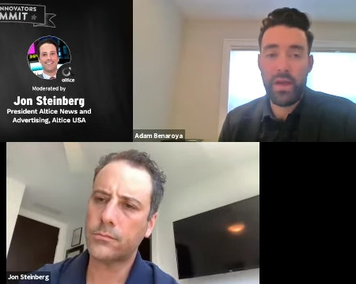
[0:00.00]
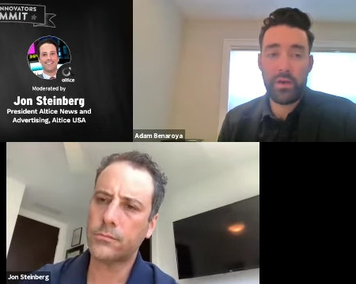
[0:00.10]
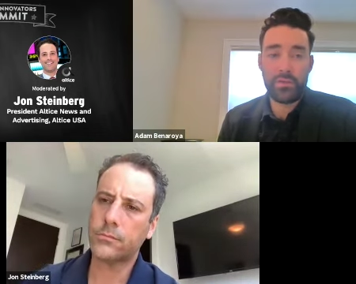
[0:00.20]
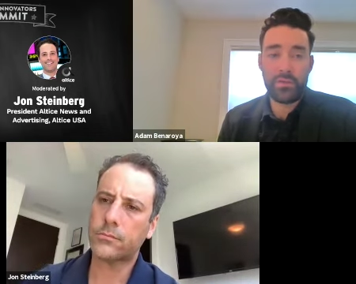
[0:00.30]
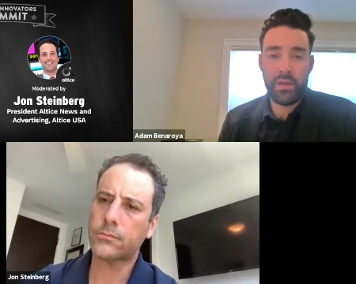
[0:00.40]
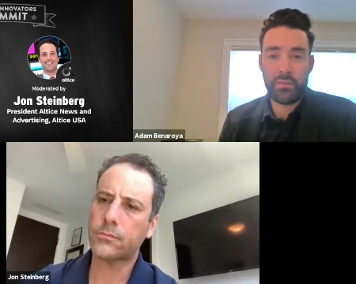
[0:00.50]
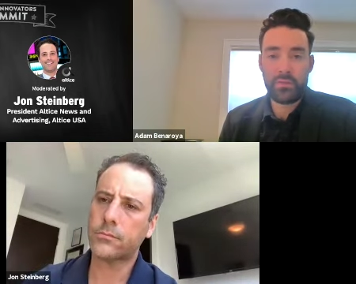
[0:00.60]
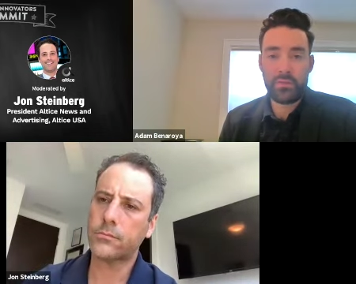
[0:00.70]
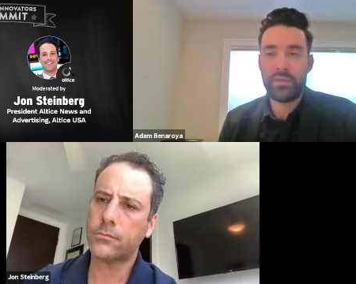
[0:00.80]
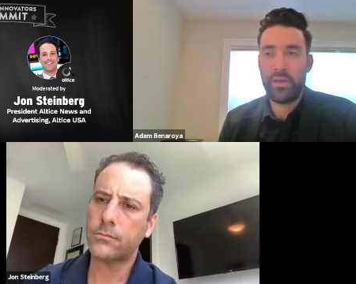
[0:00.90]

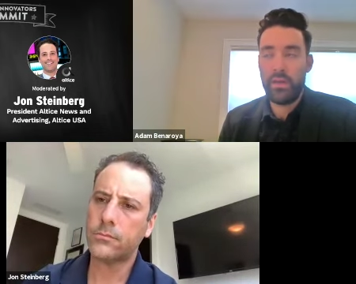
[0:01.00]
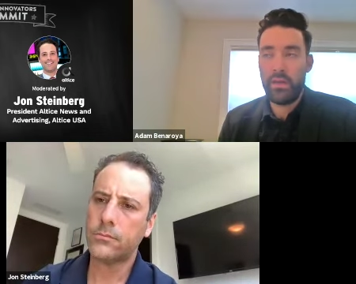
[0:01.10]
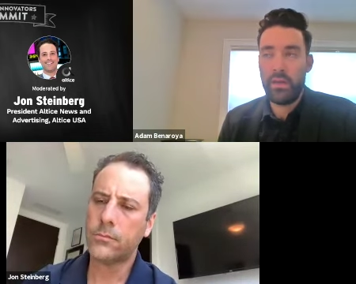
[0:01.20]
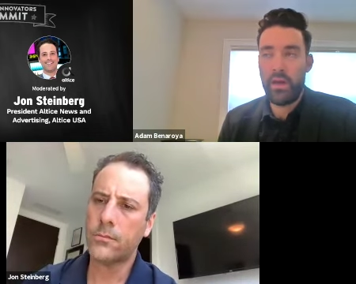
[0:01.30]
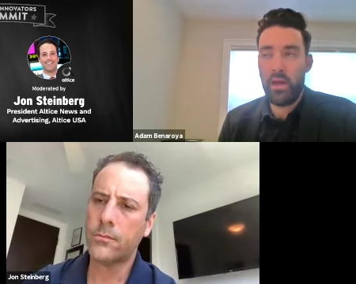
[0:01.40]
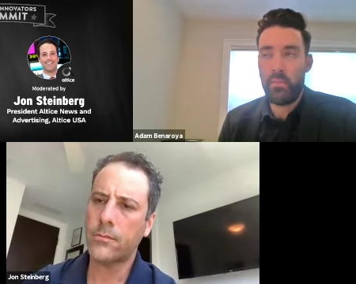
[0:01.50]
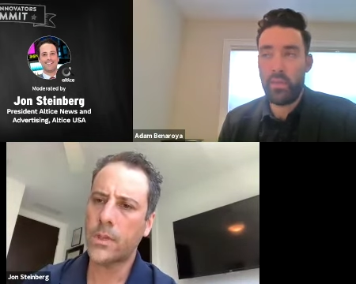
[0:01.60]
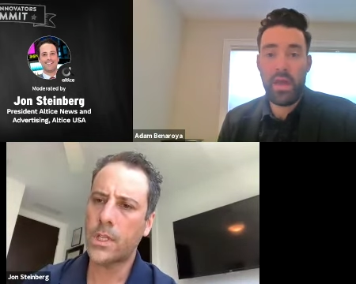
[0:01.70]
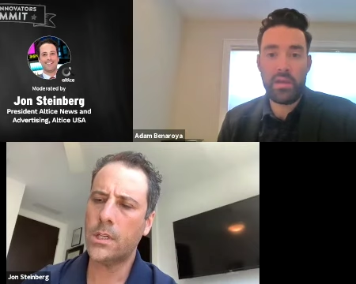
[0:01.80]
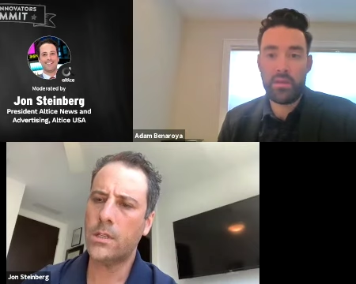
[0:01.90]
Speaker 1: ourselves um,
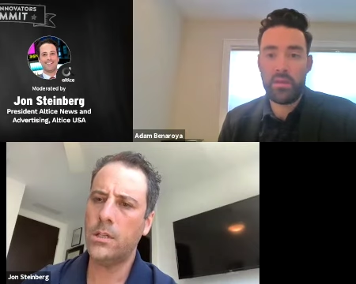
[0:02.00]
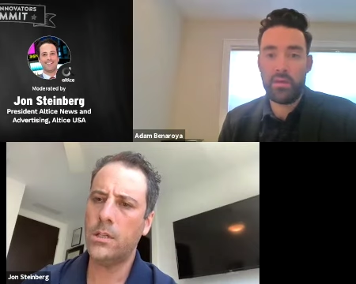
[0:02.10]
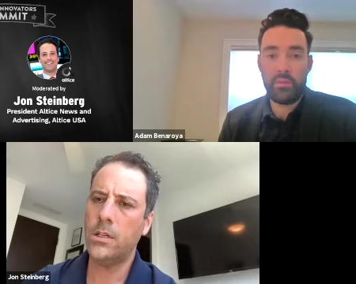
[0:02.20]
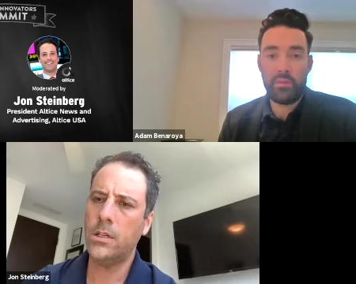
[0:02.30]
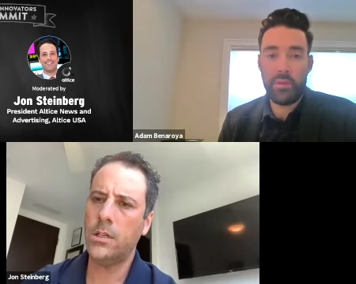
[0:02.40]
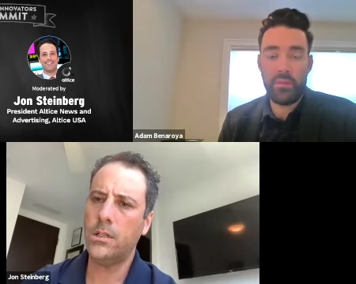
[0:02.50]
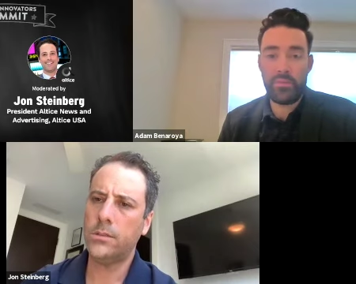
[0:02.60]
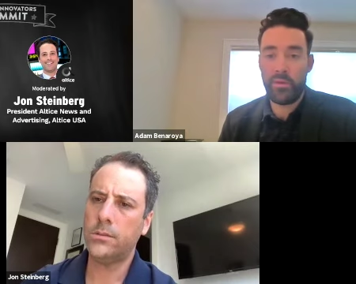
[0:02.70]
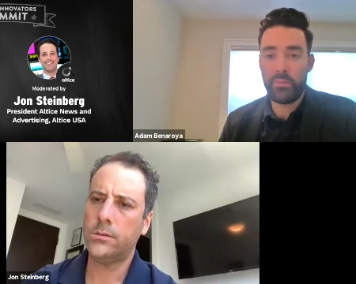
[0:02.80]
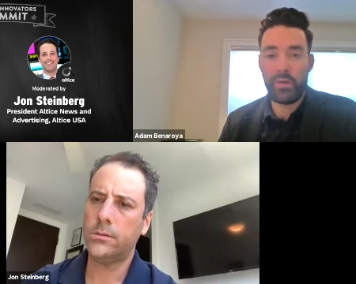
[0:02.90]
and you know a
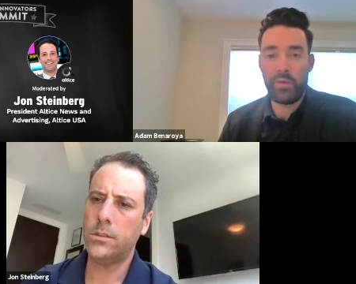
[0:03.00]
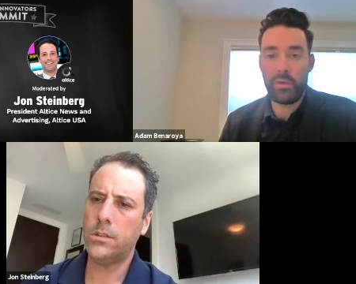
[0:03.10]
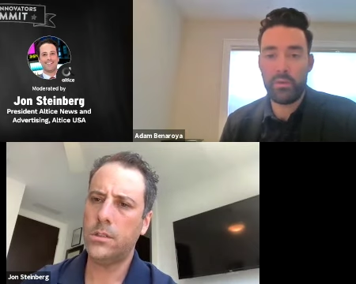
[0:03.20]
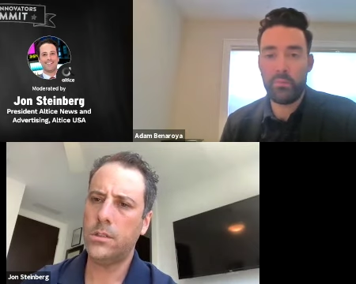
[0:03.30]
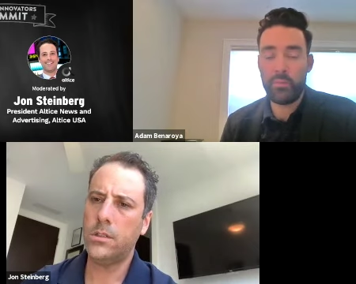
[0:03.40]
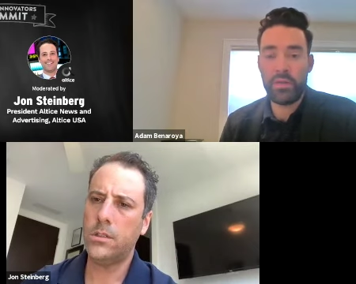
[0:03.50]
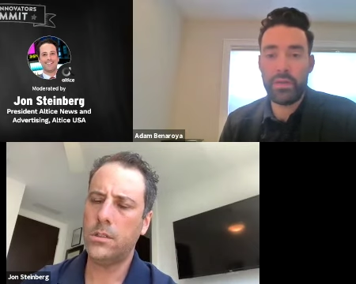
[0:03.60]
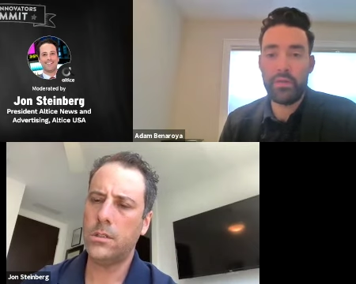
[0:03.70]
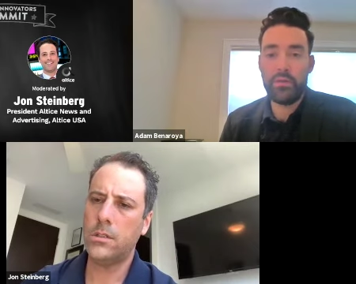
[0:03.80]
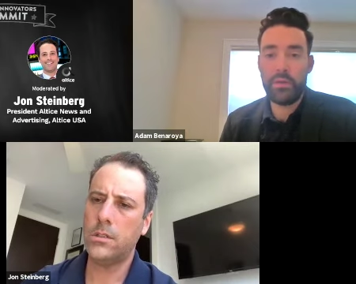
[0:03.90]
third pillar would
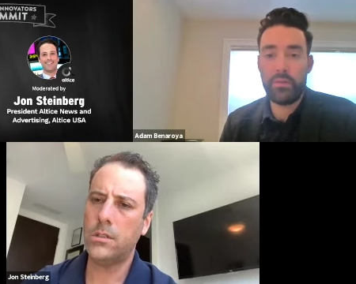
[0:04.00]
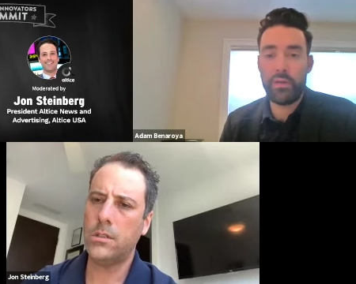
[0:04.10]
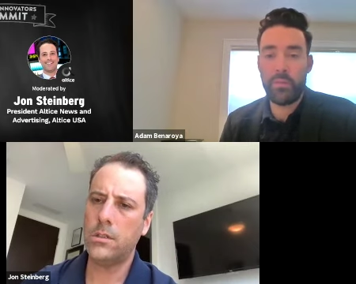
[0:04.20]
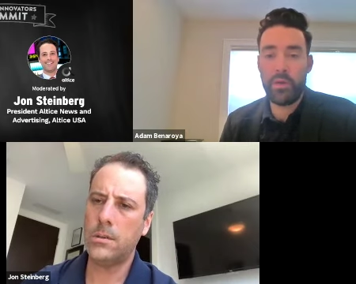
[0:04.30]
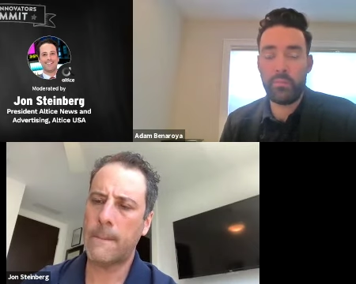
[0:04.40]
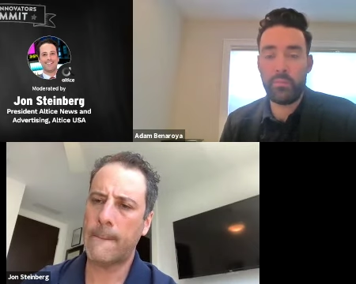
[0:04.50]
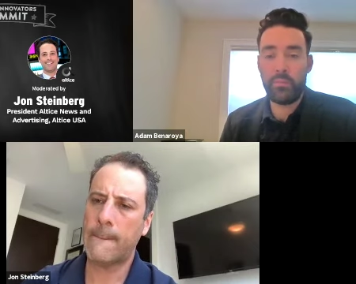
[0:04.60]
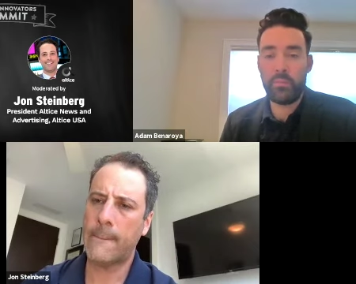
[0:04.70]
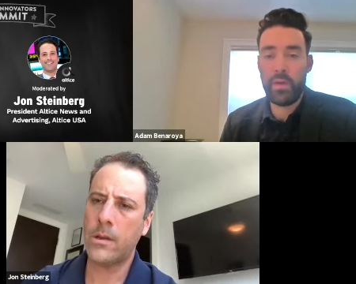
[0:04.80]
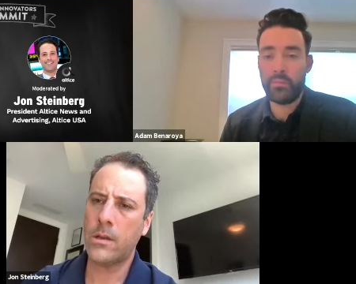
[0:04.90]
be you know thinking about
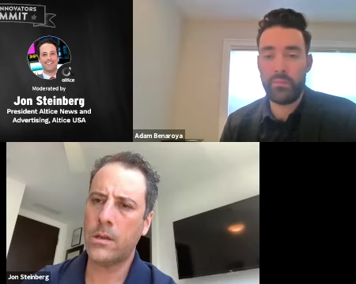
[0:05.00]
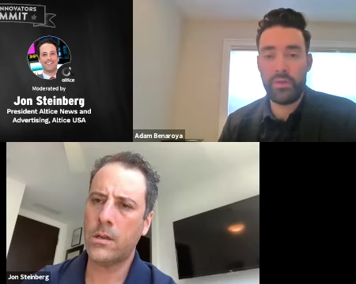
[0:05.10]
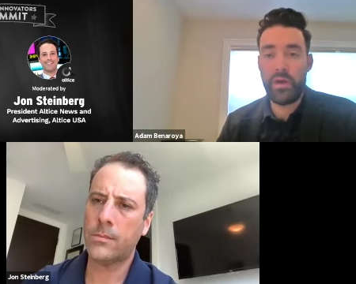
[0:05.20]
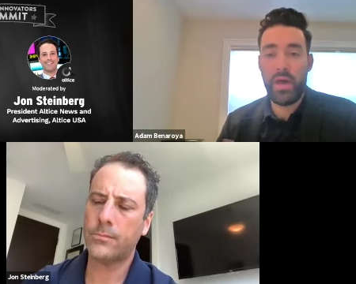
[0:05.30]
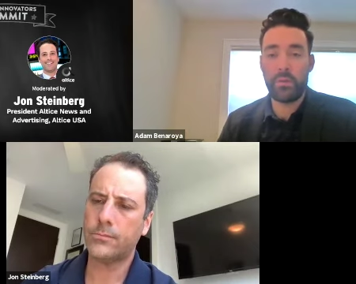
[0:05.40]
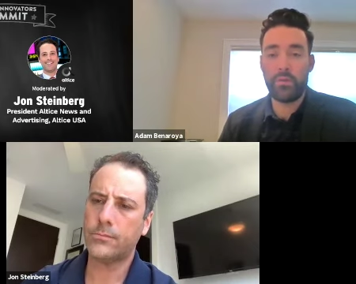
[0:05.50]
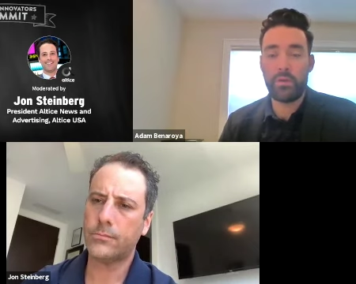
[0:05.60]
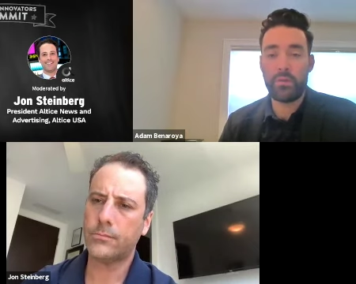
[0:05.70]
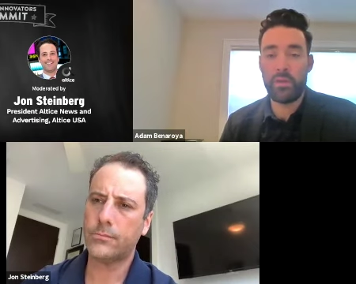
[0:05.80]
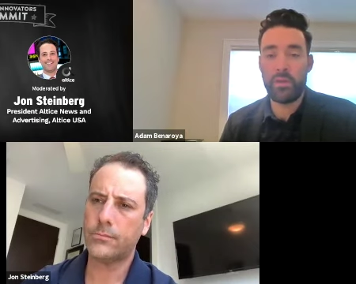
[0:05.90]
as you know how we
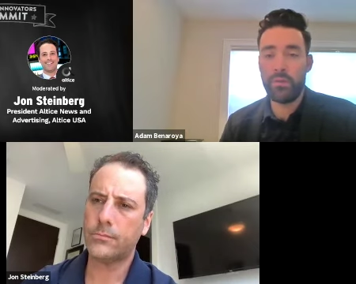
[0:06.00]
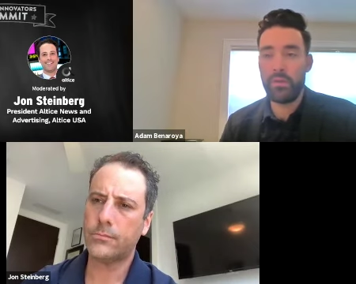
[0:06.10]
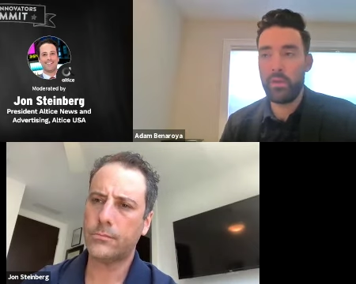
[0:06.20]
work with